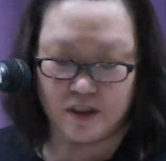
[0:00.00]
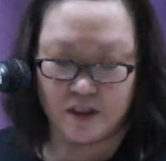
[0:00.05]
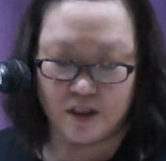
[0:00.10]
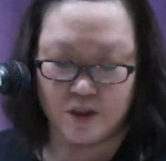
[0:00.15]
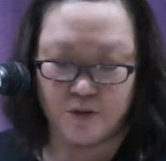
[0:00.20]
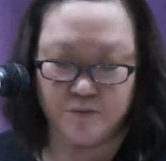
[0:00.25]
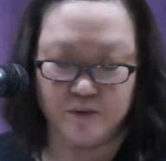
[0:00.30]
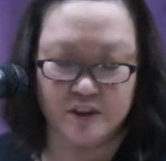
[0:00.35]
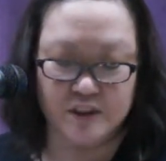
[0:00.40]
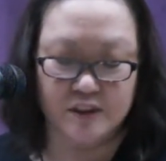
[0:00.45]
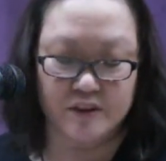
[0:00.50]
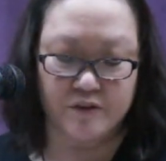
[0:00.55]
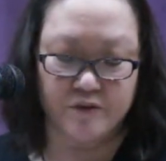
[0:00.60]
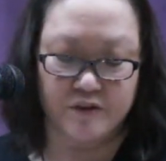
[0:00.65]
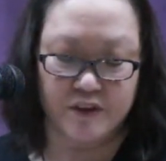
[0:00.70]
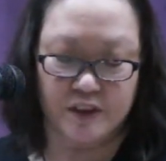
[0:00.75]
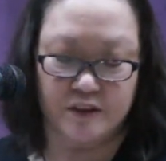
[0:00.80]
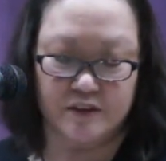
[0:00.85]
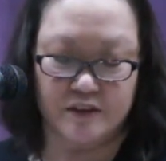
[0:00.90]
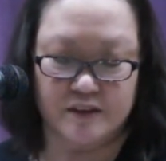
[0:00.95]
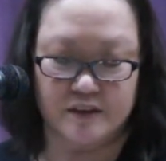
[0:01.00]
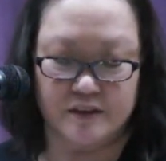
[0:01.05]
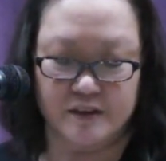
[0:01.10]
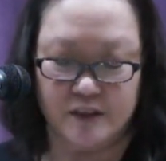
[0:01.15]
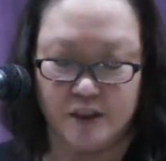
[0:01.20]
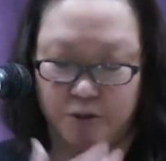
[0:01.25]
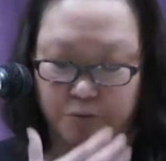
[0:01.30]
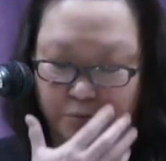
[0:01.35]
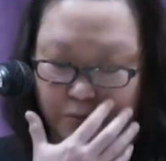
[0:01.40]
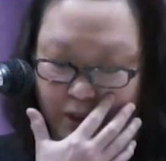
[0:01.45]
He must have felt the
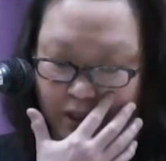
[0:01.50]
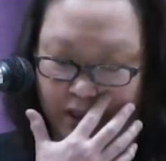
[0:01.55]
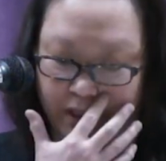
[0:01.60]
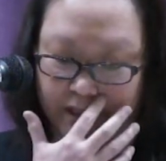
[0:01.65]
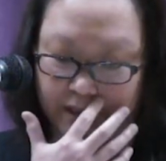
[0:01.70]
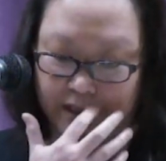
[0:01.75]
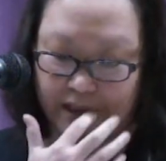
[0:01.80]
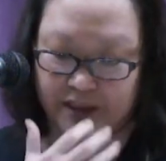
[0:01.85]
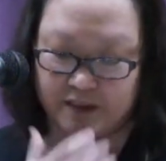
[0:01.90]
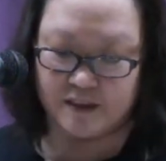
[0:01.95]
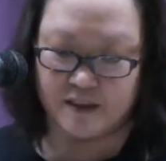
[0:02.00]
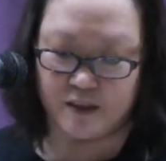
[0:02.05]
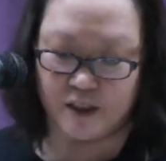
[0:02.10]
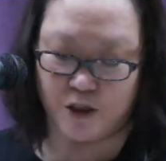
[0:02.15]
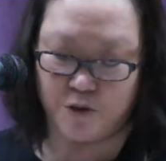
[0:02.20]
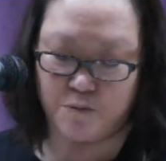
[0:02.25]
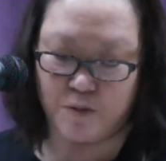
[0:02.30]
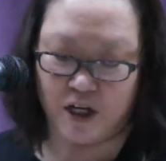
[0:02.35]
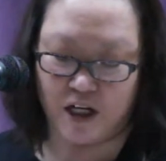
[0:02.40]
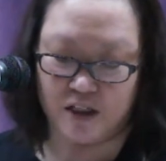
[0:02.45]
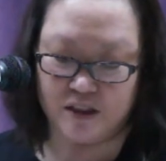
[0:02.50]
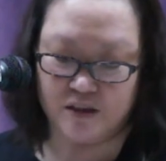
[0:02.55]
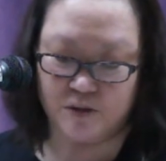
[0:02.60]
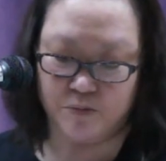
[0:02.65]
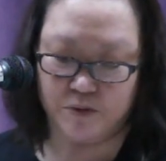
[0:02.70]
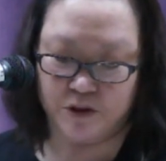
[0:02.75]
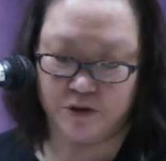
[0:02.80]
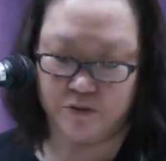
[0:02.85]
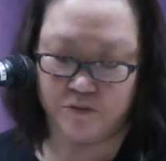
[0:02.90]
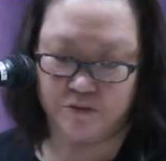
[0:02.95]
same way in that same
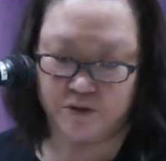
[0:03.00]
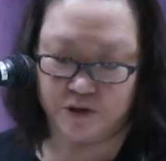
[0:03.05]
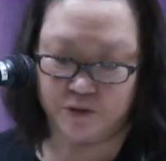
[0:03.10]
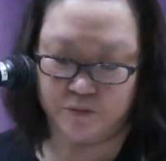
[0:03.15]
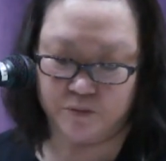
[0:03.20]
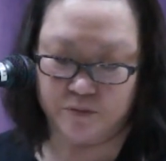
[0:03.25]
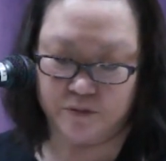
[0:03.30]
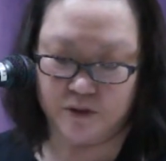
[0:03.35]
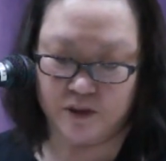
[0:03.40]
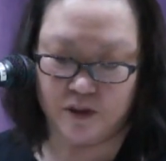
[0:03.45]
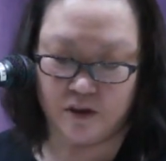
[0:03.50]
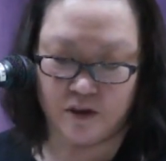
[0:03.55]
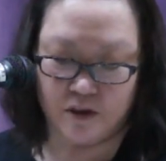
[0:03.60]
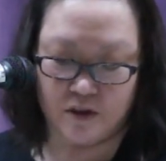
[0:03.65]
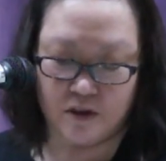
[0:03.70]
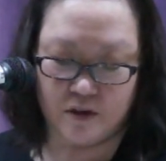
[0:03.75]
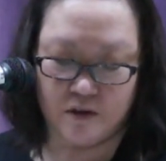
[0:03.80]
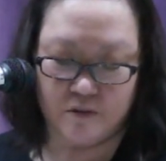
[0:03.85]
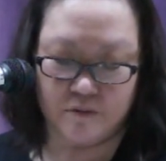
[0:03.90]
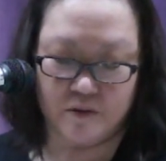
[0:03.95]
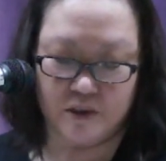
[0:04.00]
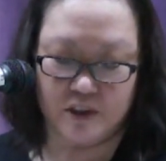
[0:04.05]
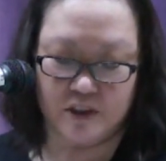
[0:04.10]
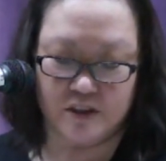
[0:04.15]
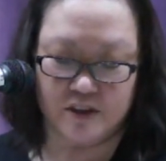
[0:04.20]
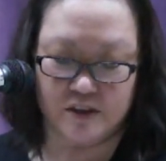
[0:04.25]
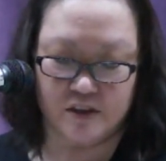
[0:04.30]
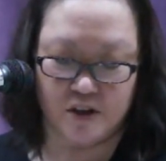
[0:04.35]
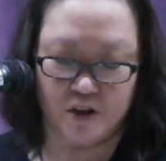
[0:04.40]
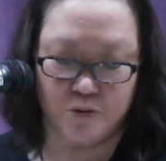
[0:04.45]
hospital room when he
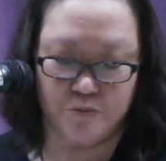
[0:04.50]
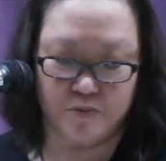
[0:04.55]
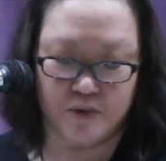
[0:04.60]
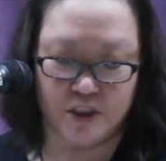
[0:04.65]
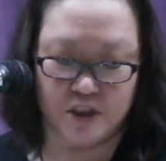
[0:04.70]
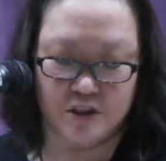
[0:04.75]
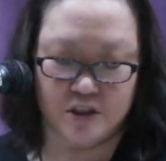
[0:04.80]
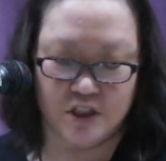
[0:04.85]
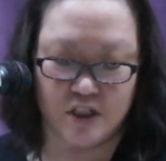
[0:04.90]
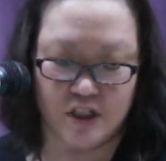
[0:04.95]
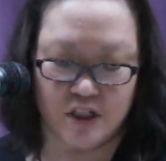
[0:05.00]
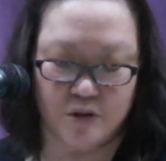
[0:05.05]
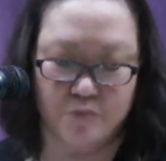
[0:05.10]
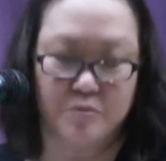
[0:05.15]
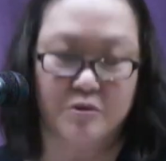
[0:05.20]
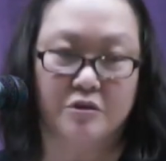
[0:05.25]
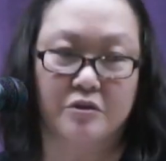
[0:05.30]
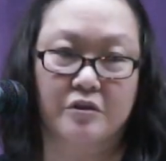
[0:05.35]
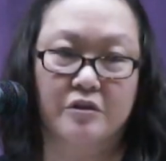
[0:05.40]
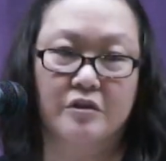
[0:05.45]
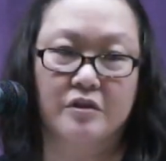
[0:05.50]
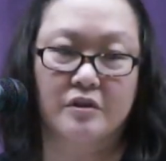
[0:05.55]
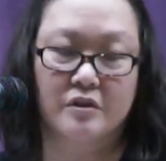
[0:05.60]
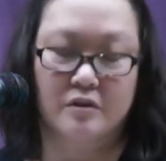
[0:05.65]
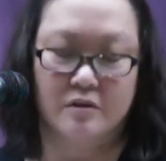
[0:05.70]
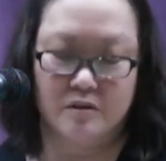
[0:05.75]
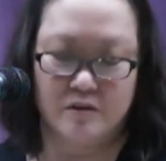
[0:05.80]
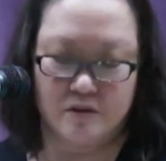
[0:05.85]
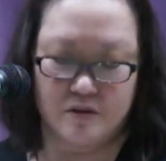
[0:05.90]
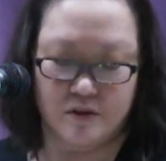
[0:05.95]
saw a big chalkboard
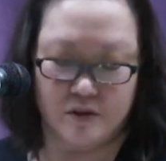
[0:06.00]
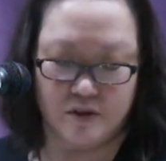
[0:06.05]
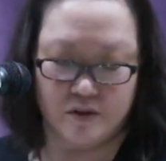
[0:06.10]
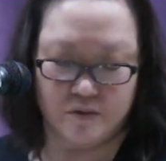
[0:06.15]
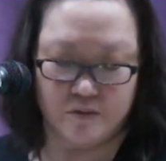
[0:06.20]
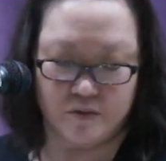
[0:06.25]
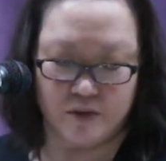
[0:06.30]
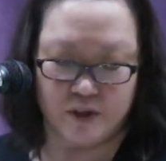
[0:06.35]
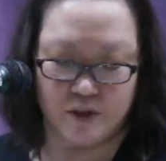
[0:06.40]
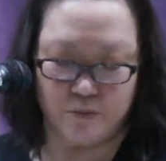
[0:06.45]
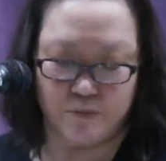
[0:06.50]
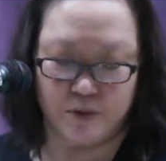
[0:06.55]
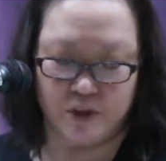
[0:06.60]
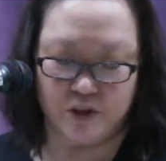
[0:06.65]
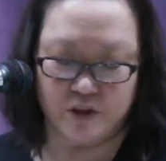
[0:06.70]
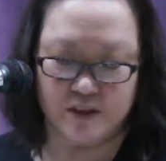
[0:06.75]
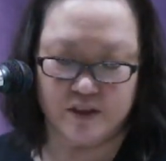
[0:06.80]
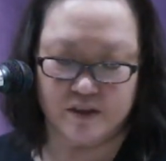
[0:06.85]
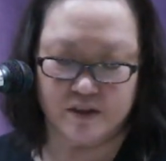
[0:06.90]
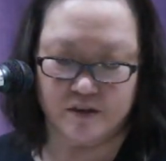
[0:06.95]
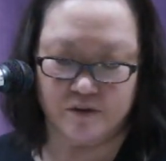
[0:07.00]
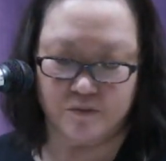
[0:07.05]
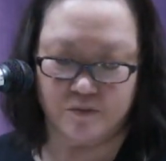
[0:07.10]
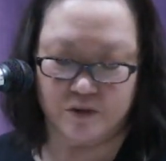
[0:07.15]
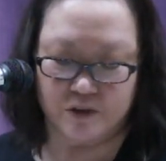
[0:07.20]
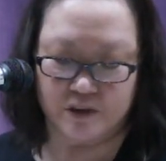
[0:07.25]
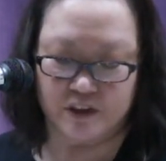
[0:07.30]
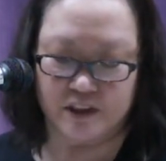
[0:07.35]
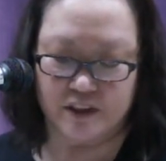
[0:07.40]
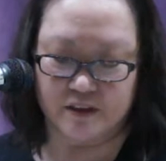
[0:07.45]
with a poison
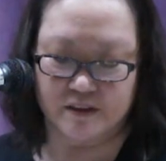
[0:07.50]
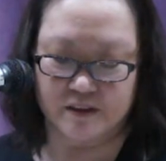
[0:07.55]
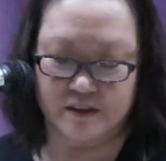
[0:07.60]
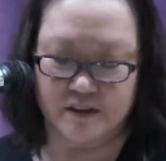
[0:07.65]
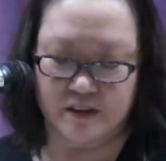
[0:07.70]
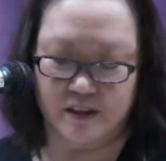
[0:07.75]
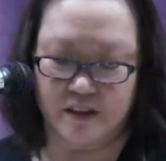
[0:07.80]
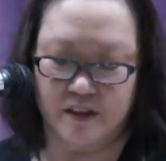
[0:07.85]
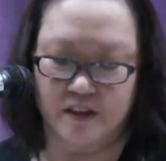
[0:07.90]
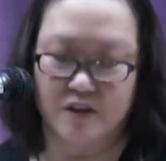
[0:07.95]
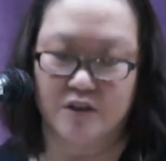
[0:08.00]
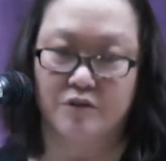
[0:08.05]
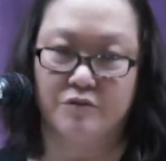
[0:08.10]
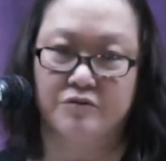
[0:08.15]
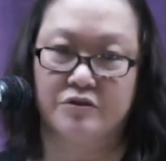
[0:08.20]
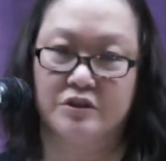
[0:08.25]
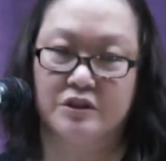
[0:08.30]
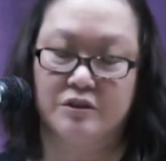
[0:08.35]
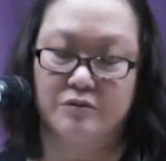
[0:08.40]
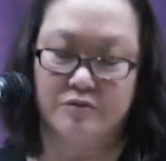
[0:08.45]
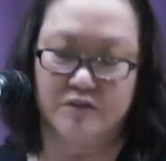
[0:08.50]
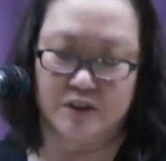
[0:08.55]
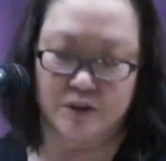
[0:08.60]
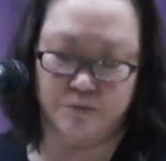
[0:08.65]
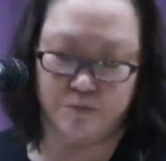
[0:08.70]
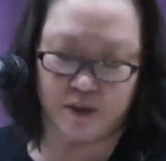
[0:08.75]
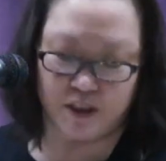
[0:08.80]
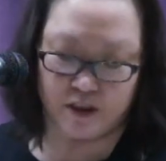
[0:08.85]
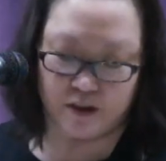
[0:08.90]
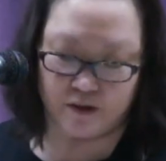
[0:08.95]
warning sign at the foot of his
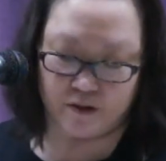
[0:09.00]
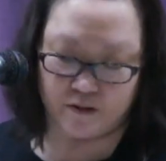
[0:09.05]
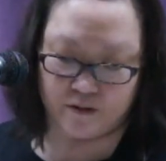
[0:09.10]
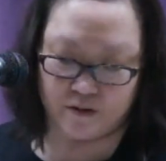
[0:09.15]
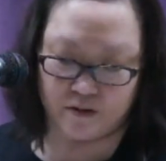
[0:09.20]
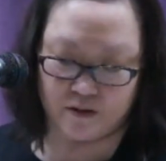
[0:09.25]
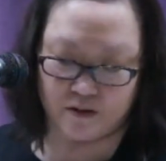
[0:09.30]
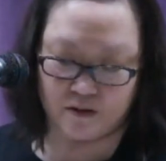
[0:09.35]
bed.